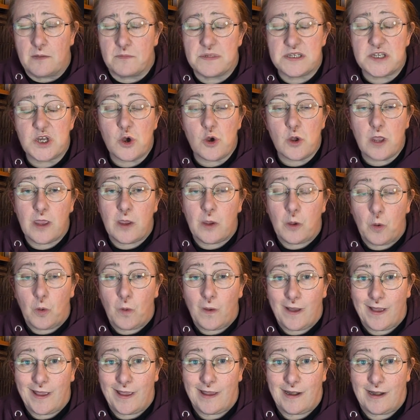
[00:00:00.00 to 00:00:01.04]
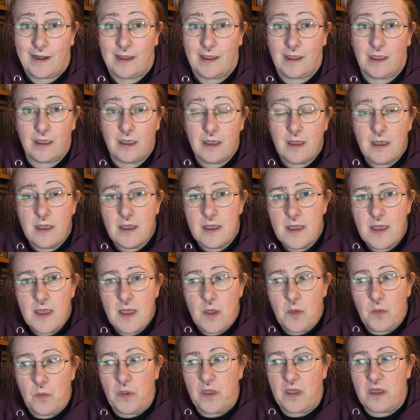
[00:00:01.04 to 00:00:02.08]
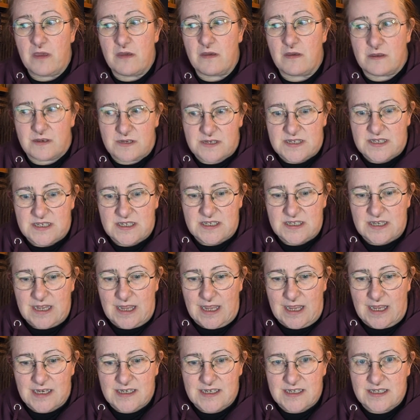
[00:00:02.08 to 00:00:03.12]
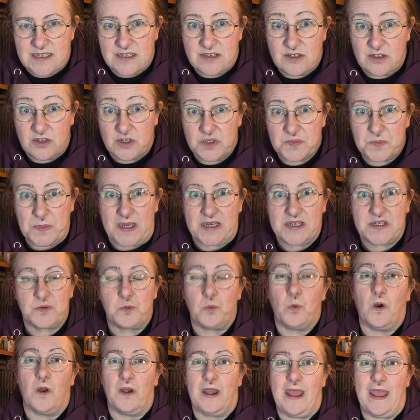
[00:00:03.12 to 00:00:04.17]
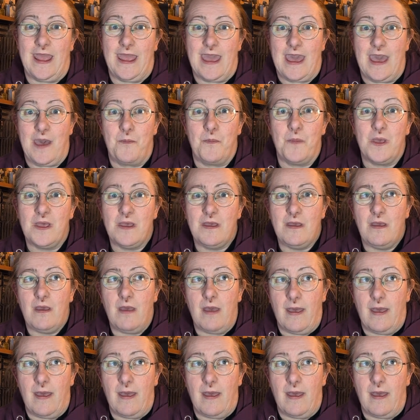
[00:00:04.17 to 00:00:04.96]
Now I'm talking quietly because it's just past 1 AM